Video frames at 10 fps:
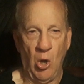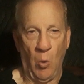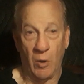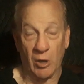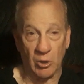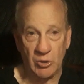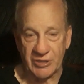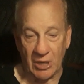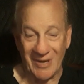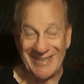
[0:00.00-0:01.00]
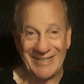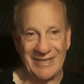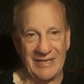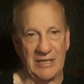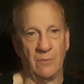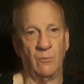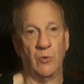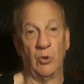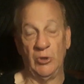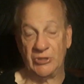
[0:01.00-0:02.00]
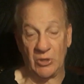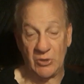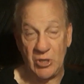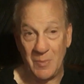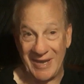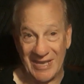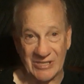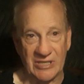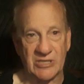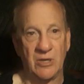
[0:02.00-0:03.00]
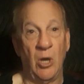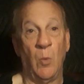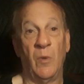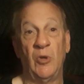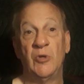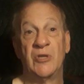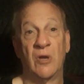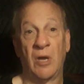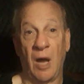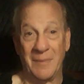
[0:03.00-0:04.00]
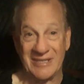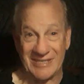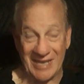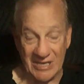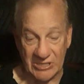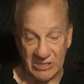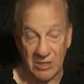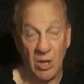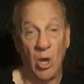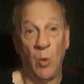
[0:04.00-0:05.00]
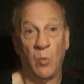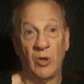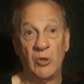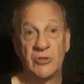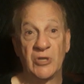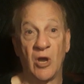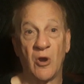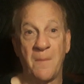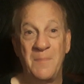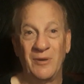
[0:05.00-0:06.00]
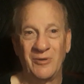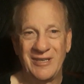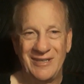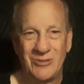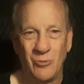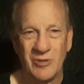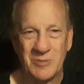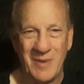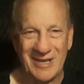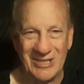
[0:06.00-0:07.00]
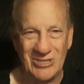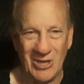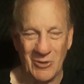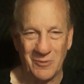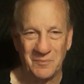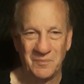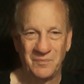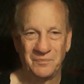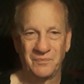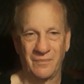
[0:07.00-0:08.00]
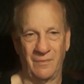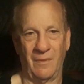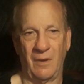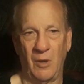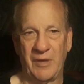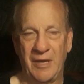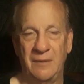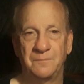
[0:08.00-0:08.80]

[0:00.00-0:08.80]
We're losing our dignity. We're losing our human essence. We're losing our common sense. We're losing our ability to respect each other. Okay?